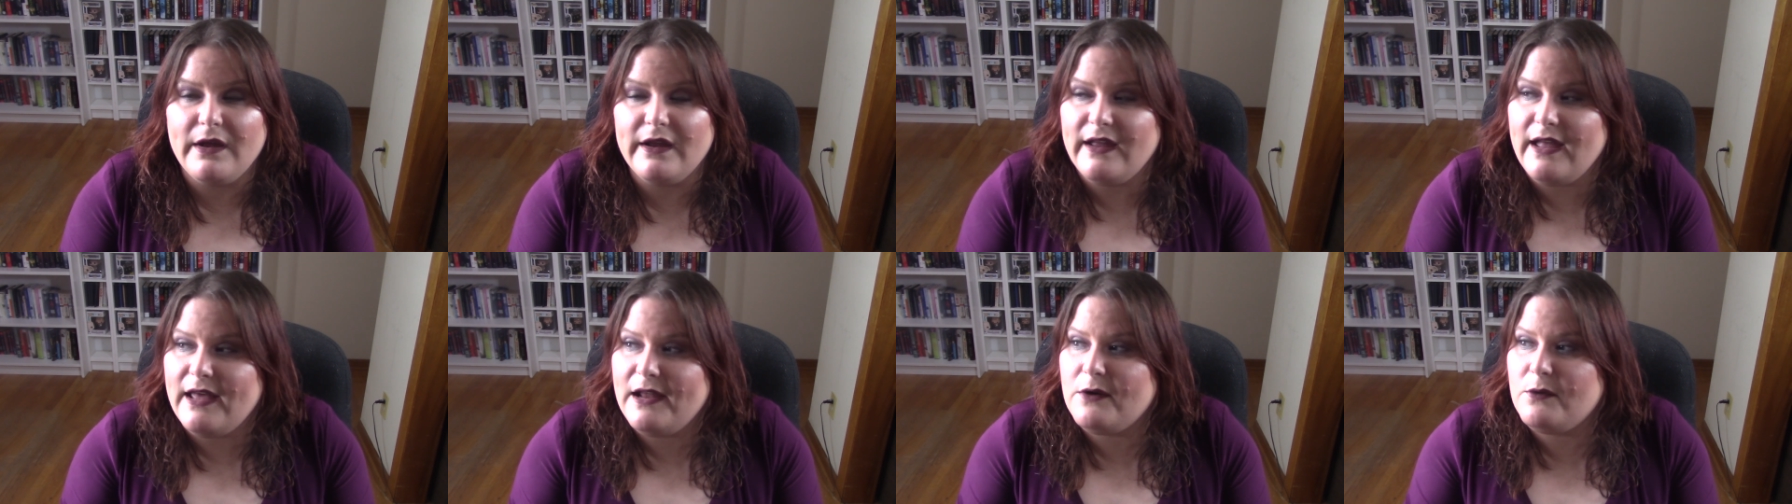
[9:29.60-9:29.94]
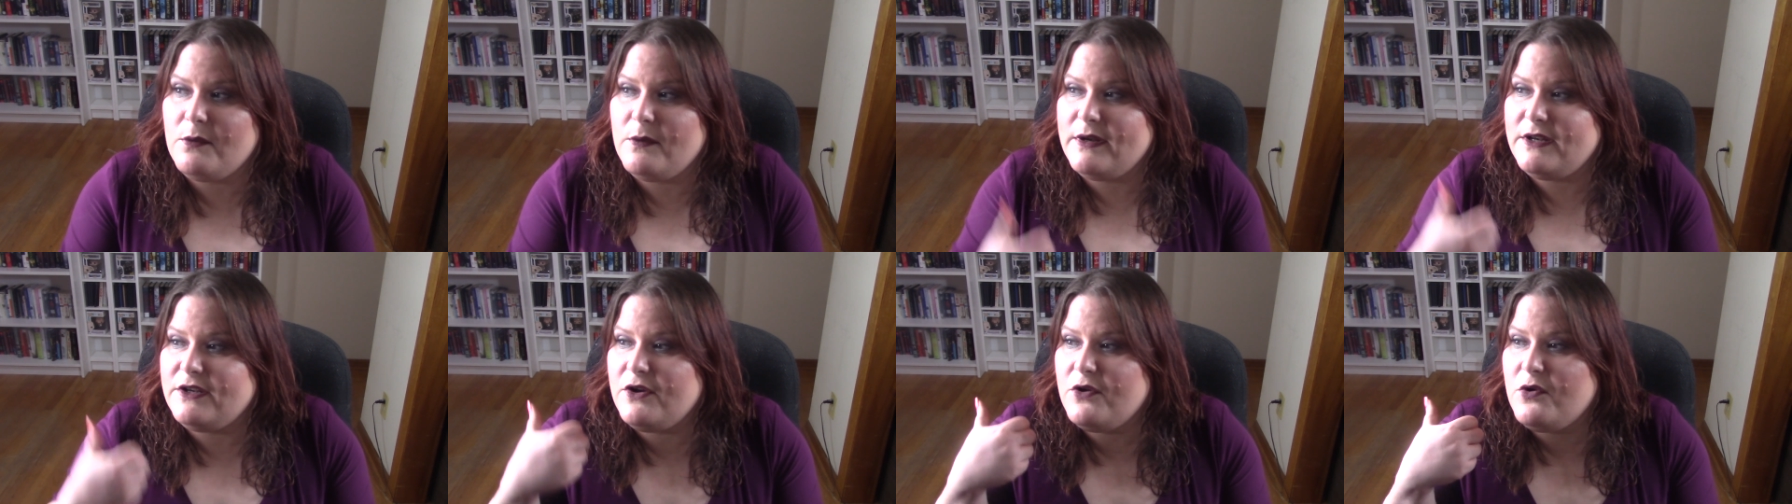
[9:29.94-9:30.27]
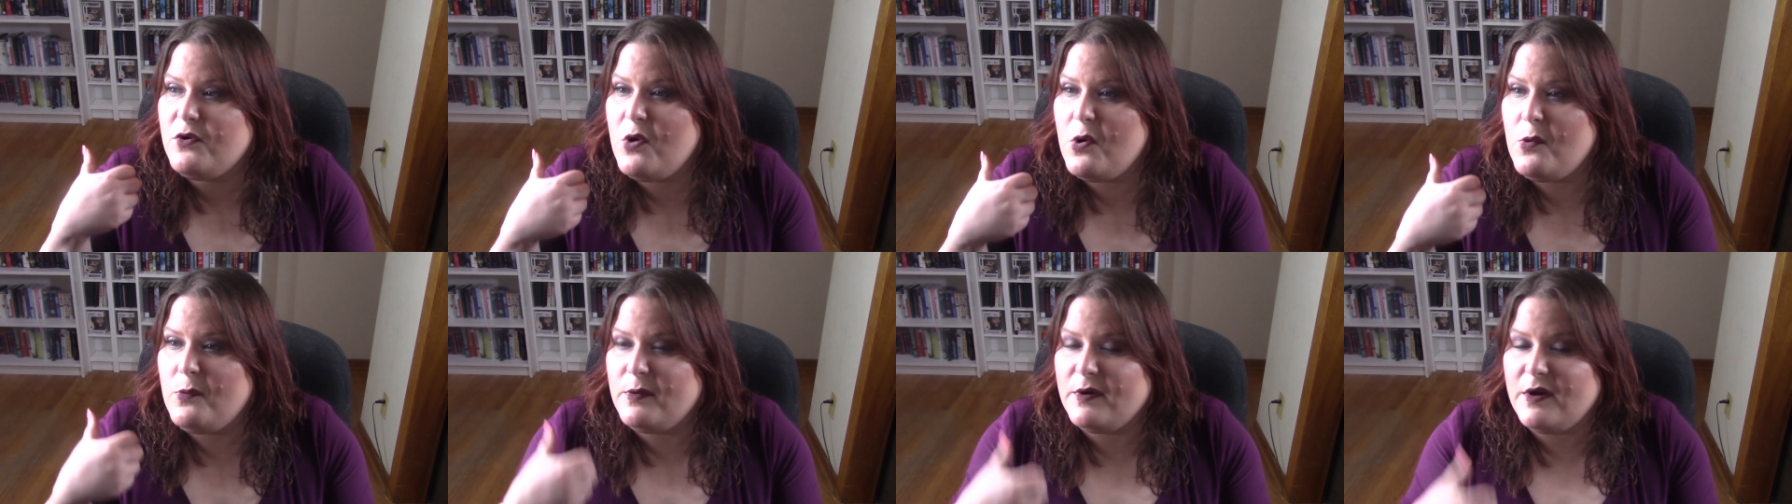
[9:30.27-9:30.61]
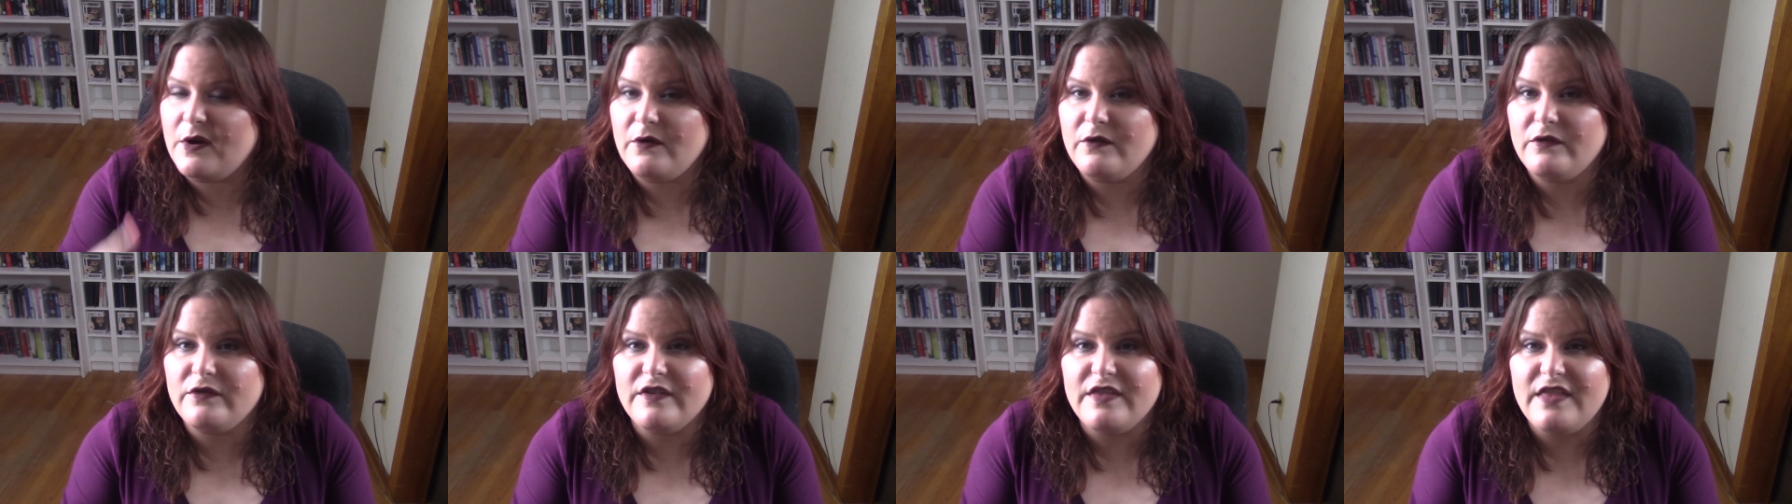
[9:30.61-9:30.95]
Got a window open
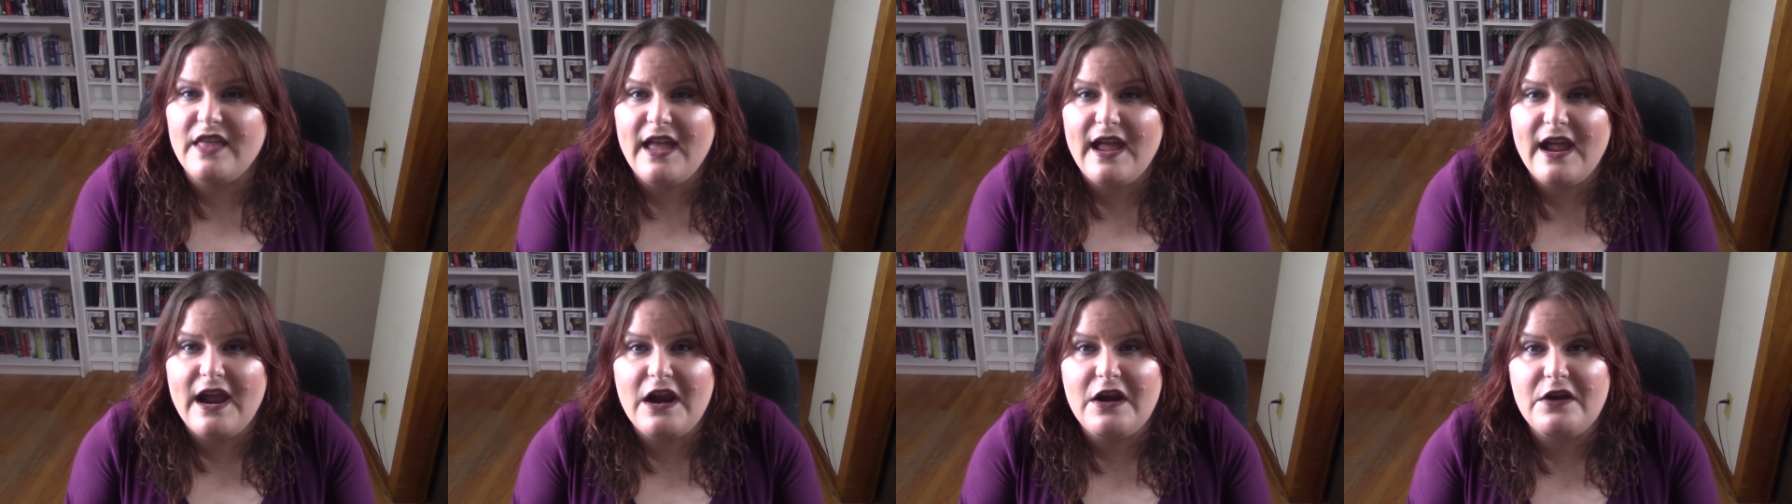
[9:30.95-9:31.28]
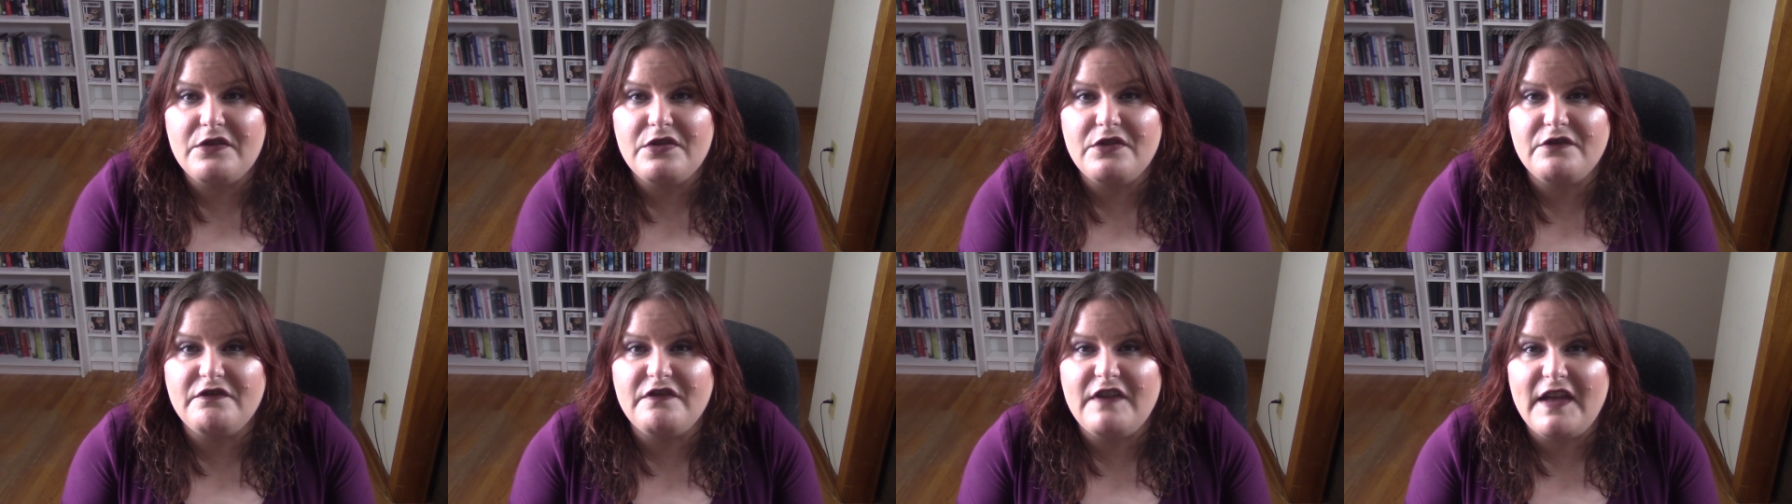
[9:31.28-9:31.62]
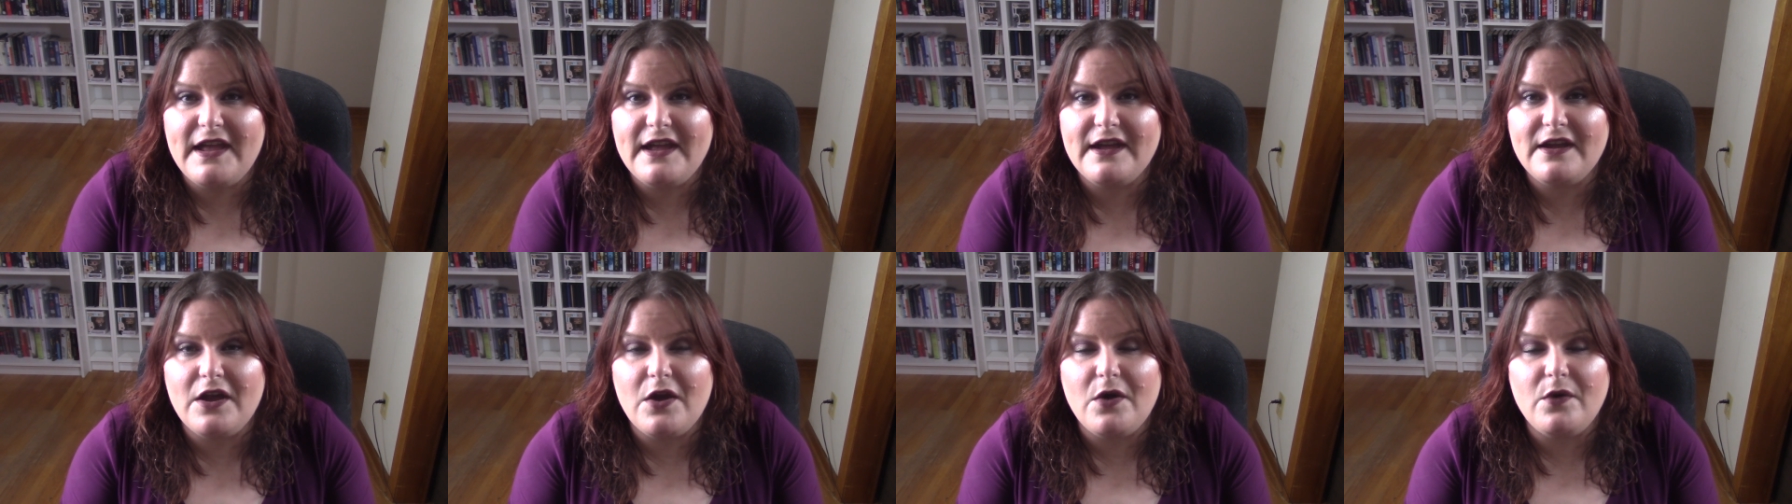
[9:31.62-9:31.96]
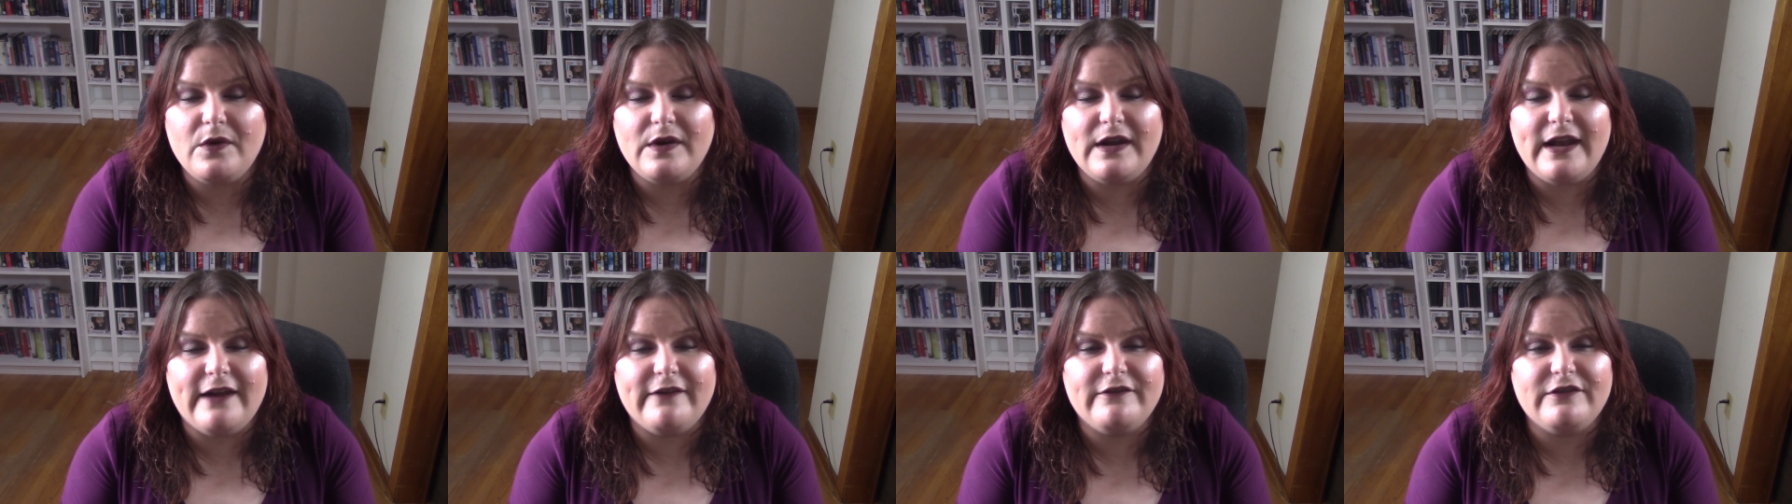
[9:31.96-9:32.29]
over there, the fan
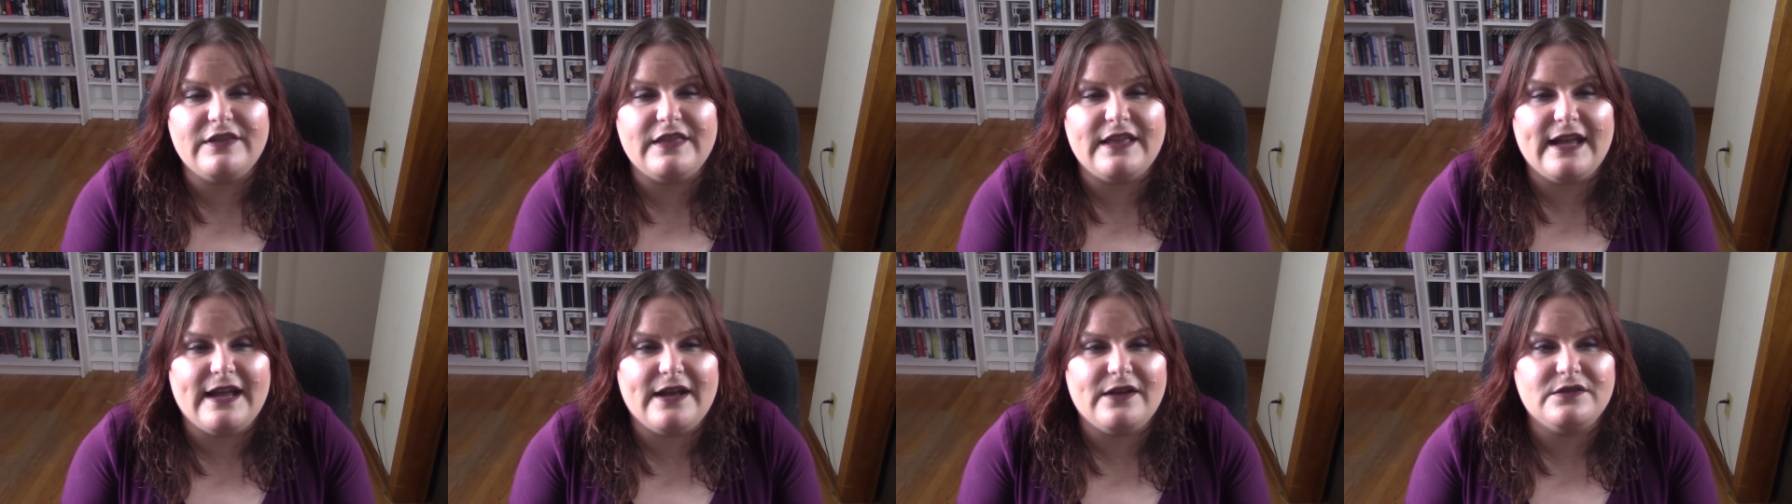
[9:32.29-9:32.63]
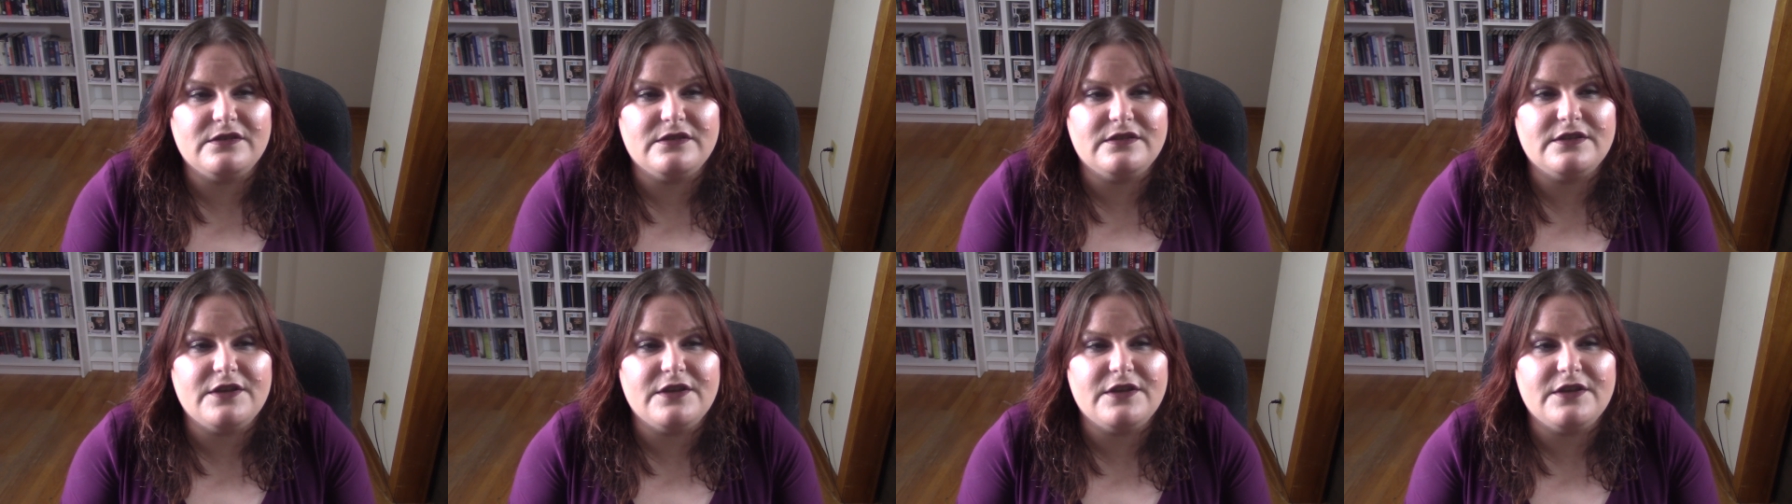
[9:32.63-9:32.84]
going, everything else.